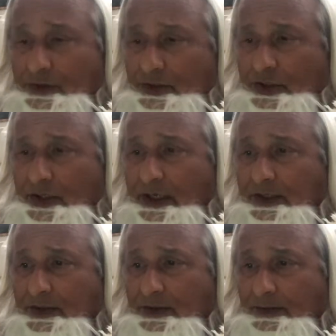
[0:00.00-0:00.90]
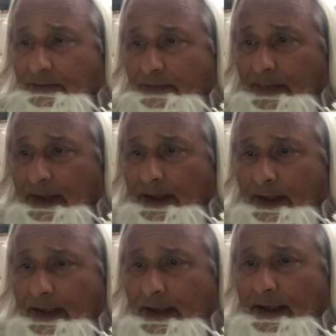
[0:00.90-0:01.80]
and sheets,
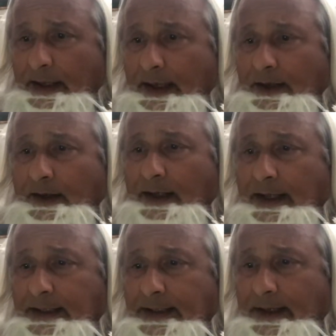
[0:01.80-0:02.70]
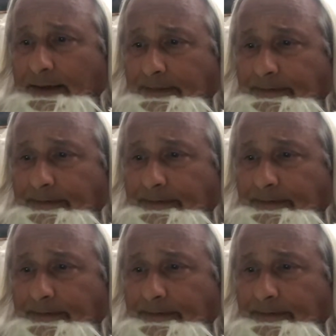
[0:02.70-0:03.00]
and I lay down.